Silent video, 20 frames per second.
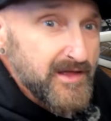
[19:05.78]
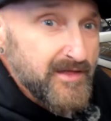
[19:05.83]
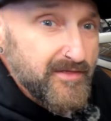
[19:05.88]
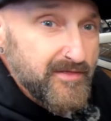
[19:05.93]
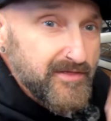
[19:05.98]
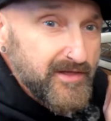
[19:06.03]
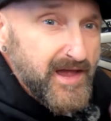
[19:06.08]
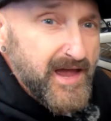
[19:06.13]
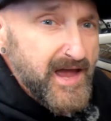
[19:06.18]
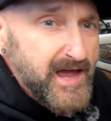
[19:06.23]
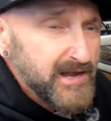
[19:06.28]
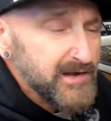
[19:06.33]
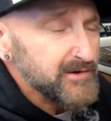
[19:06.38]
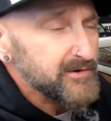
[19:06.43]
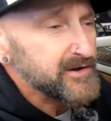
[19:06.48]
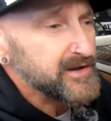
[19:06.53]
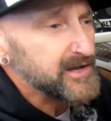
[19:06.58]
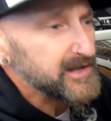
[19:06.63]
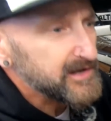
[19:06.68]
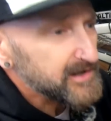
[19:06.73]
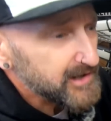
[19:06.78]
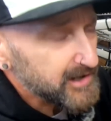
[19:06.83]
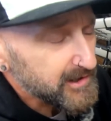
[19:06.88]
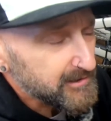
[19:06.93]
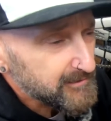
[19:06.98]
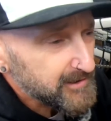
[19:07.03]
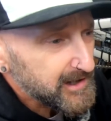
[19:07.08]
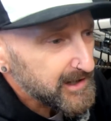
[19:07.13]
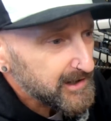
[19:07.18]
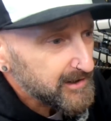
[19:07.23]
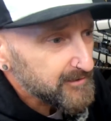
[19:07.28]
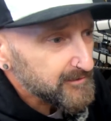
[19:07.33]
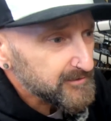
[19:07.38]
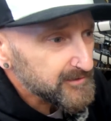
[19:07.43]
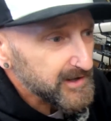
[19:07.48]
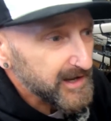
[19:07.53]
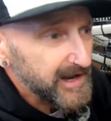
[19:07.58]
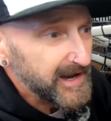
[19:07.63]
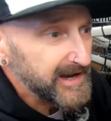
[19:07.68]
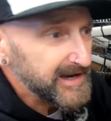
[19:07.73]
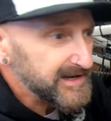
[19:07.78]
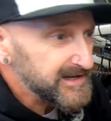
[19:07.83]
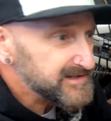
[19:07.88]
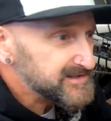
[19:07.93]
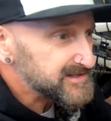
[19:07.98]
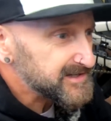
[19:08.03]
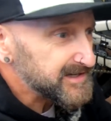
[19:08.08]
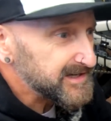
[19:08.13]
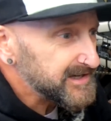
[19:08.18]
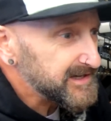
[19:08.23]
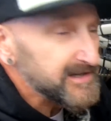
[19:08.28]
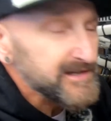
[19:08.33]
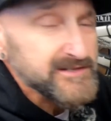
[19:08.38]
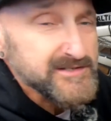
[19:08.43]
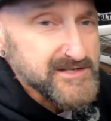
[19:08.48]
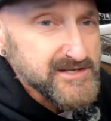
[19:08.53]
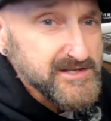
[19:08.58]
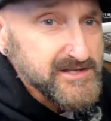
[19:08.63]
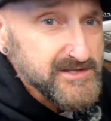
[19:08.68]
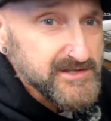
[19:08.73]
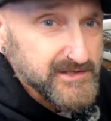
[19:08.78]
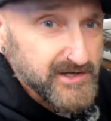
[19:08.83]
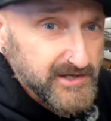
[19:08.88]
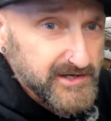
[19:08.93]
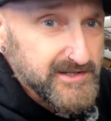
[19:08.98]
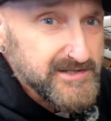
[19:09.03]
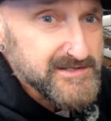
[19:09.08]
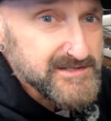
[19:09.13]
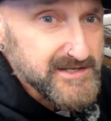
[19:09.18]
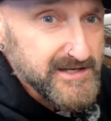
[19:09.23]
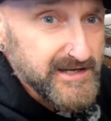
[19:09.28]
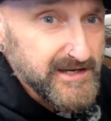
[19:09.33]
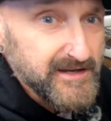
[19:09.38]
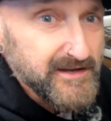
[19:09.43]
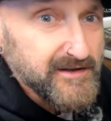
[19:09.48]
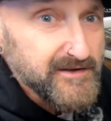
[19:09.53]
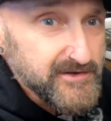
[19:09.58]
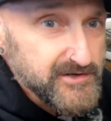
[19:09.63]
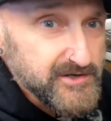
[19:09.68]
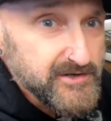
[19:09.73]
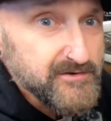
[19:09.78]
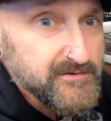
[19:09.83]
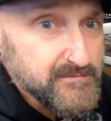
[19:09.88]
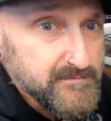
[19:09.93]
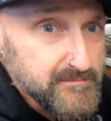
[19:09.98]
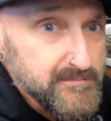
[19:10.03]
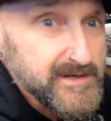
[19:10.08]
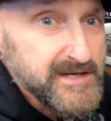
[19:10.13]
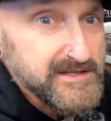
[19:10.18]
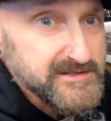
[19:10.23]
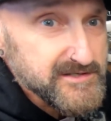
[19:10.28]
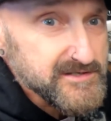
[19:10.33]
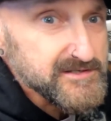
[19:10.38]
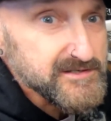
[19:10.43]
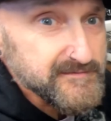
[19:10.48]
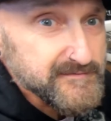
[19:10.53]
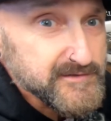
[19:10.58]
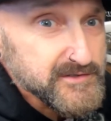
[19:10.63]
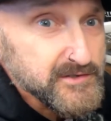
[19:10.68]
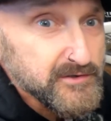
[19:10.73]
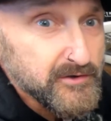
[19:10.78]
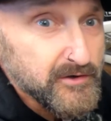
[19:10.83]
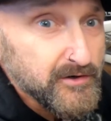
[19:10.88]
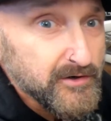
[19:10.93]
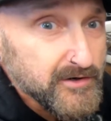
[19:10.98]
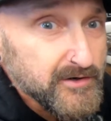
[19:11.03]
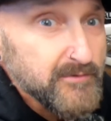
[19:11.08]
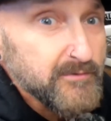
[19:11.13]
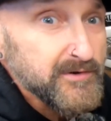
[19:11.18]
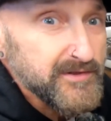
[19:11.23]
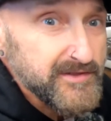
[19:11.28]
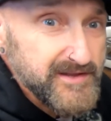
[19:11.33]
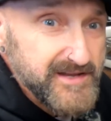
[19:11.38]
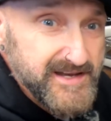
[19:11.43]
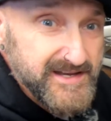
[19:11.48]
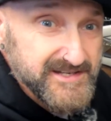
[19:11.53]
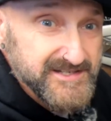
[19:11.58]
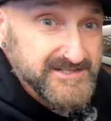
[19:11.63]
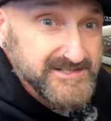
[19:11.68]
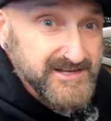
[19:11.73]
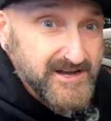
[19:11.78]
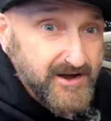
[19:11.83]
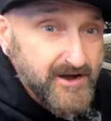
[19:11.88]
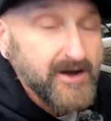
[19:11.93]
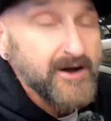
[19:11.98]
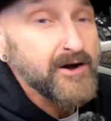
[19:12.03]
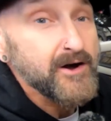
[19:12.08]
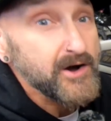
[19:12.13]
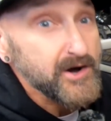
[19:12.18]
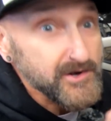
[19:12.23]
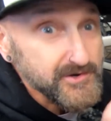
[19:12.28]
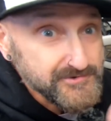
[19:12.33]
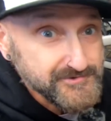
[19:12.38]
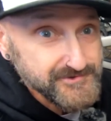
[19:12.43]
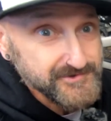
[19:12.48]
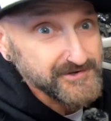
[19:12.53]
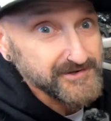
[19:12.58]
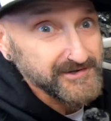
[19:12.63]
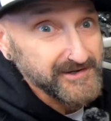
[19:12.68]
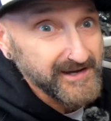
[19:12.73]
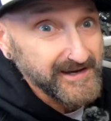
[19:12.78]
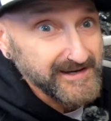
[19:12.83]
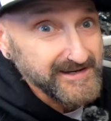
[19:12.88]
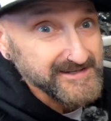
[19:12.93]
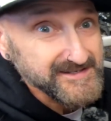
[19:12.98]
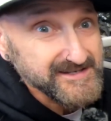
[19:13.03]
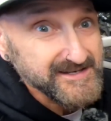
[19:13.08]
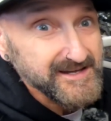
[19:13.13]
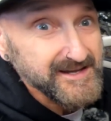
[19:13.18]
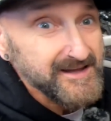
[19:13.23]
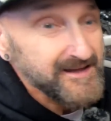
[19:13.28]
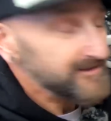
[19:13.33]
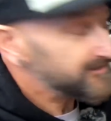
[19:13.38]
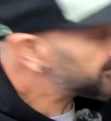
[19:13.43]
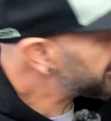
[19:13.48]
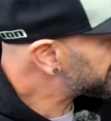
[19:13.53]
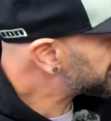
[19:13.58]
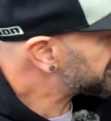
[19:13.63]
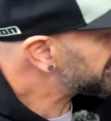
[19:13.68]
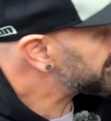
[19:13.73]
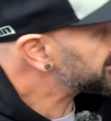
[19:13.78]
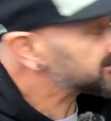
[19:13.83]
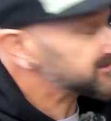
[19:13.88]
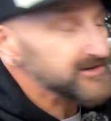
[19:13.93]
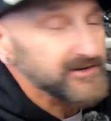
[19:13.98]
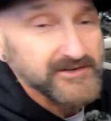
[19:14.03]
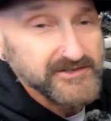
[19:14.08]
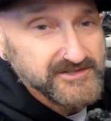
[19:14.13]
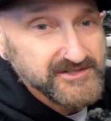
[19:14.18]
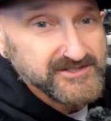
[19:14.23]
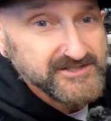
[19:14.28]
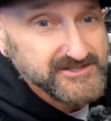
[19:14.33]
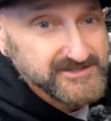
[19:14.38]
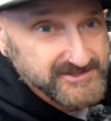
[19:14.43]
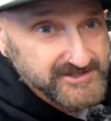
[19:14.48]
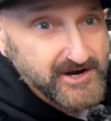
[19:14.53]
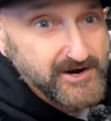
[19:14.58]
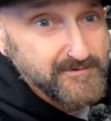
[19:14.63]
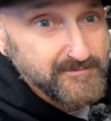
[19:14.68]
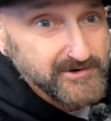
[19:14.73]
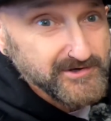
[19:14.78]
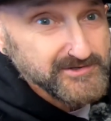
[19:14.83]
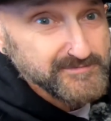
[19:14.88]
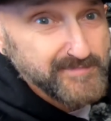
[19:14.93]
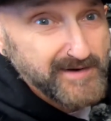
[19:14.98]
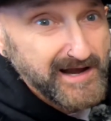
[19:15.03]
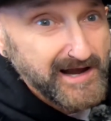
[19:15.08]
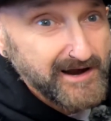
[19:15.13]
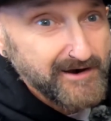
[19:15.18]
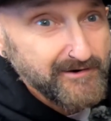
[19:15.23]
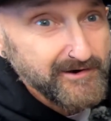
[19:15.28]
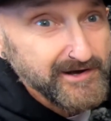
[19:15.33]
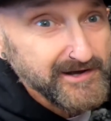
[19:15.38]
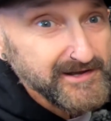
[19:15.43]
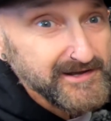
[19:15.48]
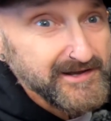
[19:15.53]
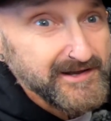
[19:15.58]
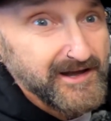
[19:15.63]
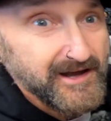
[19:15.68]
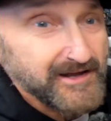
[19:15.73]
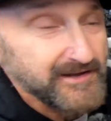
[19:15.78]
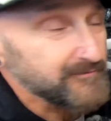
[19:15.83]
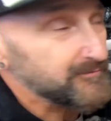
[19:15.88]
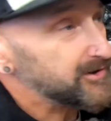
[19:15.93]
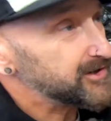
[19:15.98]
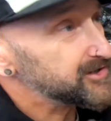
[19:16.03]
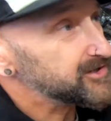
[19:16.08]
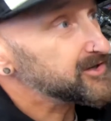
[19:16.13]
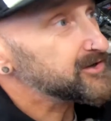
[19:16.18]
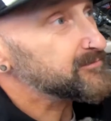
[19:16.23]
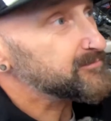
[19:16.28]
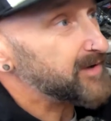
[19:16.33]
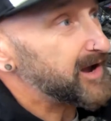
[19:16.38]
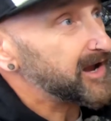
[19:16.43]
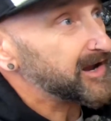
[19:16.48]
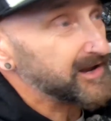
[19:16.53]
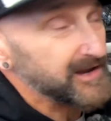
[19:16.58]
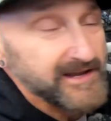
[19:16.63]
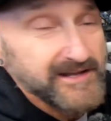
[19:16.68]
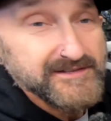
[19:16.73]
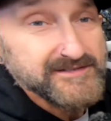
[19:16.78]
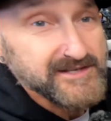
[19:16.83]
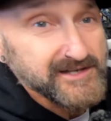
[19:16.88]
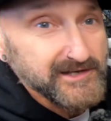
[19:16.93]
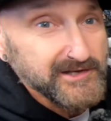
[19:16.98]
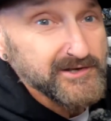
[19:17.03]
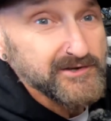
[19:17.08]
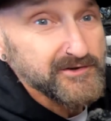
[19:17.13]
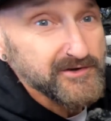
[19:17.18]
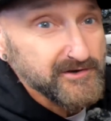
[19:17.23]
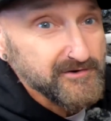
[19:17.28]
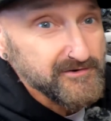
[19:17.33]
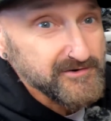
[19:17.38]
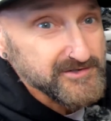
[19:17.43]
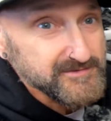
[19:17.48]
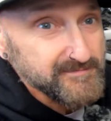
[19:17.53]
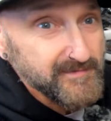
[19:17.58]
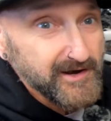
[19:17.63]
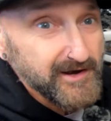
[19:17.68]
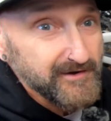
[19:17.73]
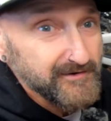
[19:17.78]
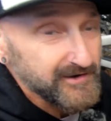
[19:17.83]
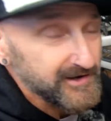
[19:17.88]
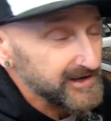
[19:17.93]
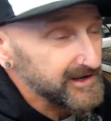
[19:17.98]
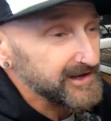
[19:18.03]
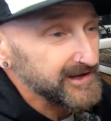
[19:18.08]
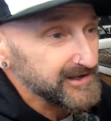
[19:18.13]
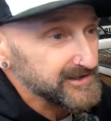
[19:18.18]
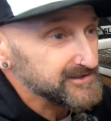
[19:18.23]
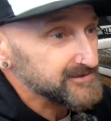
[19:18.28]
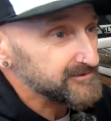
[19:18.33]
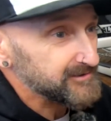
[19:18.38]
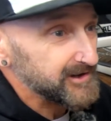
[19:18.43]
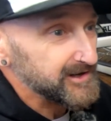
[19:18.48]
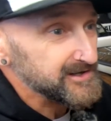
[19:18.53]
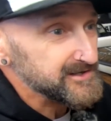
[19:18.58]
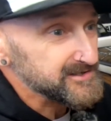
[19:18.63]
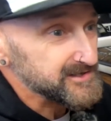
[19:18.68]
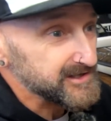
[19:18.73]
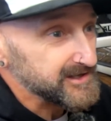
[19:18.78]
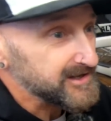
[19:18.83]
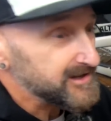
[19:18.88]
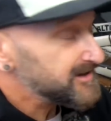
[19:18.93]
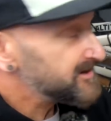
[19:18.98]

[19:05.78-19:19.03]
they're looking around 80 to 90 Newton meters of torque. With this, 108. This thing's got so much power, and when you bang it into ludicrous mode, it is crazy.